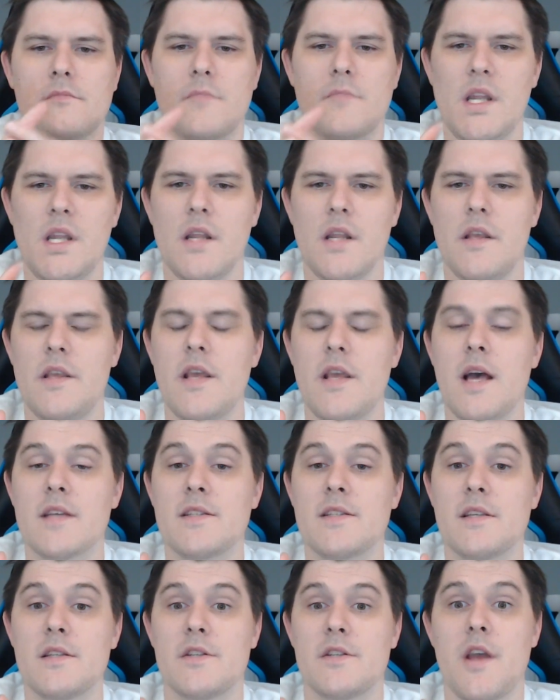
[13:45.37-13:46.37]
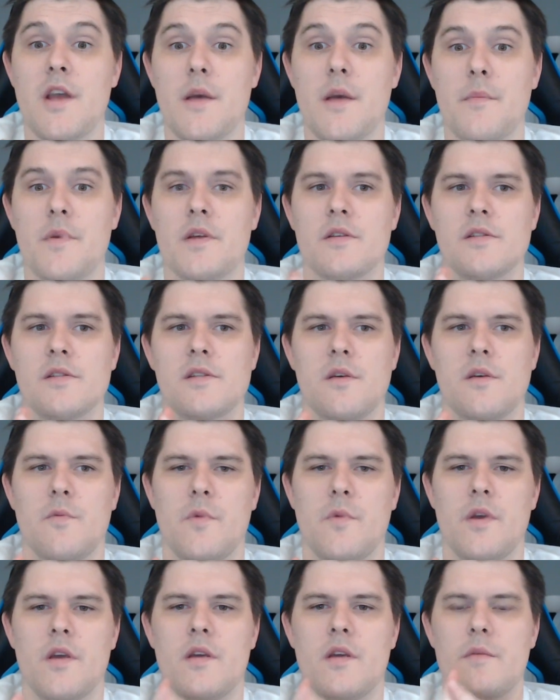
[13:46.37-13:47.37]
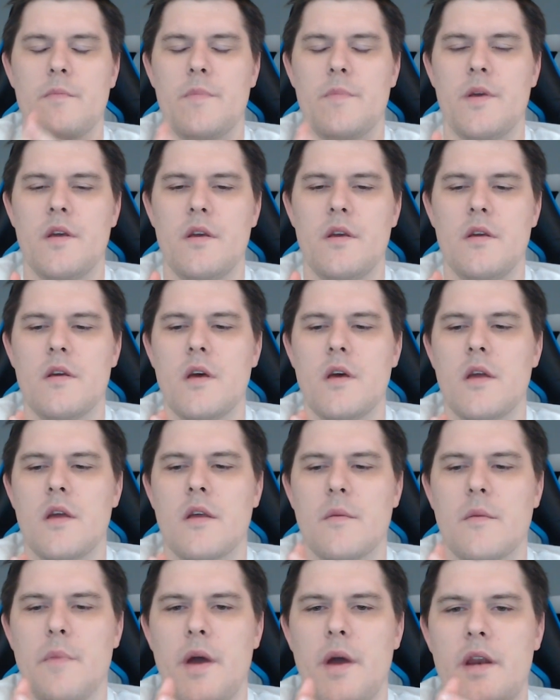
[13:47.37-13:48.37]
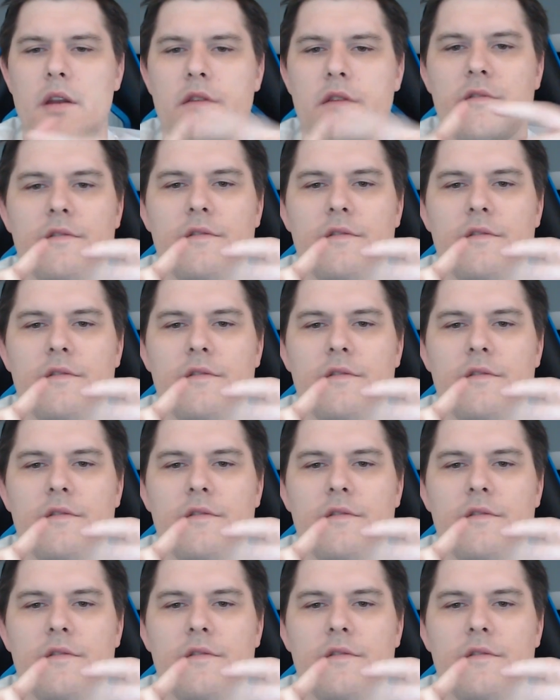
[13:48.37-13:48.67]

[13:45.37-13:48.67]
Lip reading: yes, in champions that we can be competitive.